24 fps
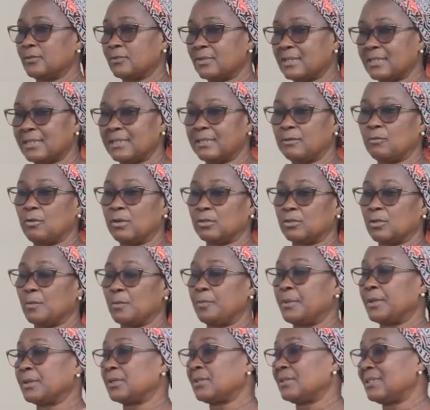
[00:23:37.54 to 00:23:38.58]
to see what
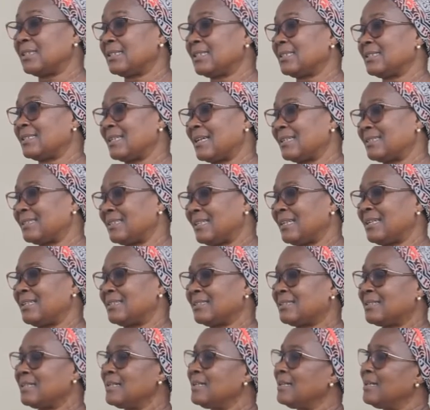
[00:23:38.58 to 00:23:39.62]
opportunities
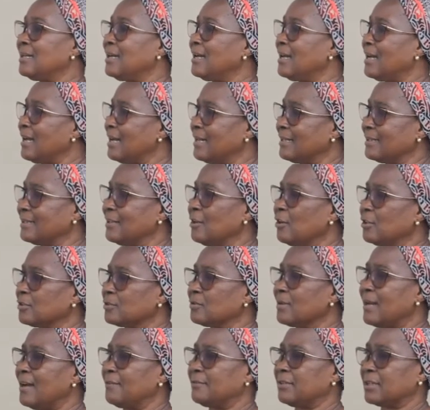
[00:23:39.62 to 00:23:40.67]
exist. And they
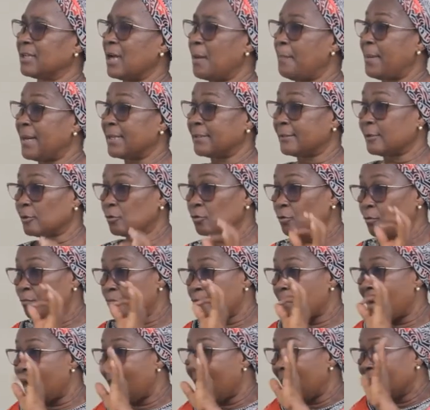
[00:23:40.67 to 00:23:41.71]
also have the capacity to
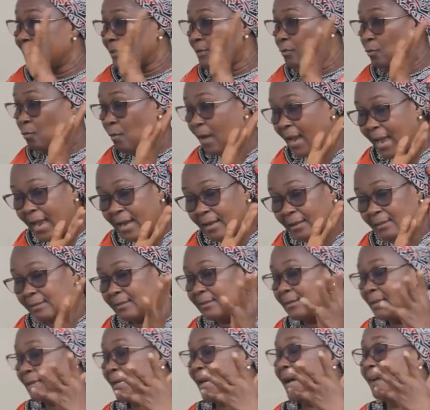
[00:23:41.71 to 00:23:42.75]
brand well.
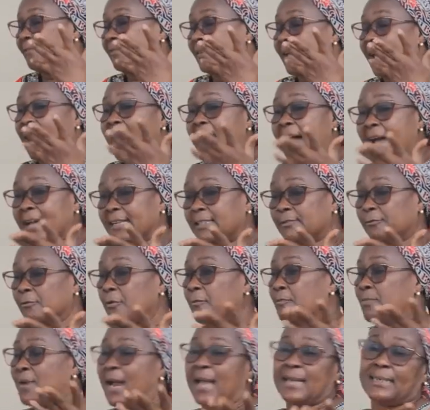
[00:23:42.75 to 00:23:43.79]
They have eyes for
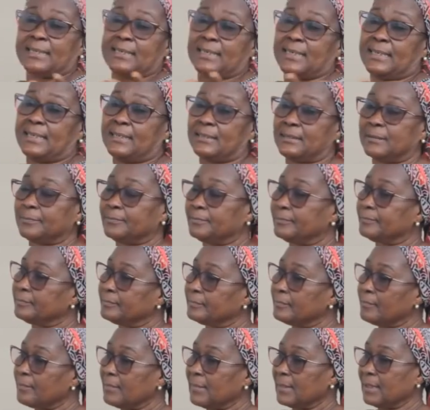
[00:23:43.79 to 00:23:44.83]
branding.
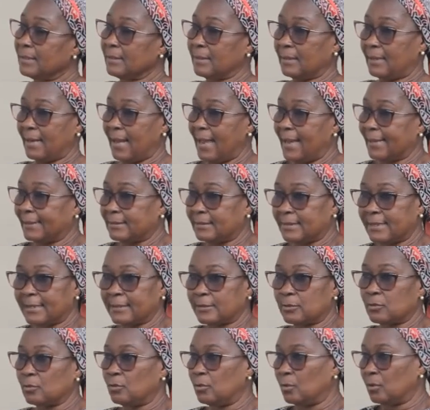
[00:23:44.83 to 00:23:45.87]
They like
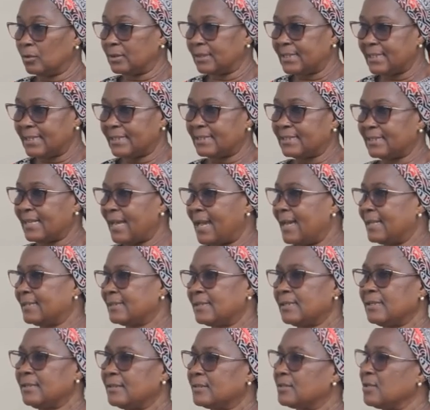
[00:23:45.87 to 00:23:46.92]
things to look
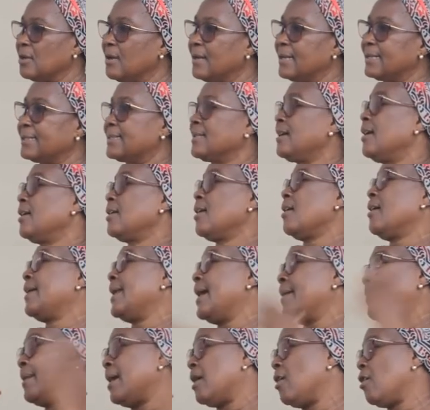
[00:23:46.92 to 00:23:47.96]
decent. So it's not
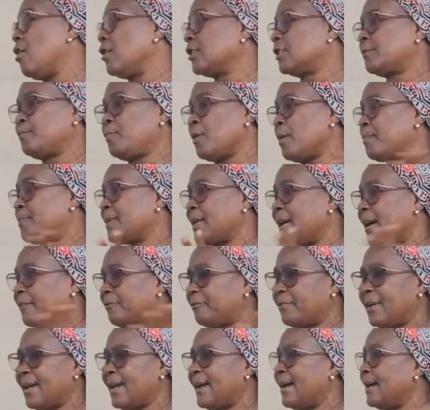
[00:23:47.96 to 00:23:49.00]
all about hush puppy
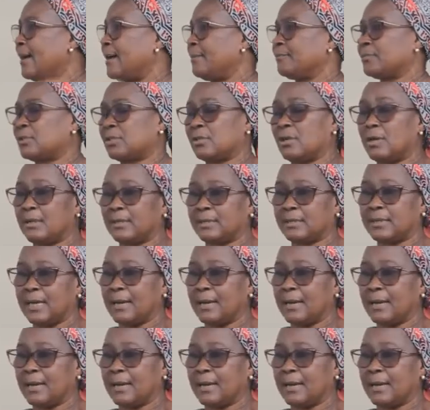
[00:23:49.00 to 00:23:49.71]
affair. I'm sorry,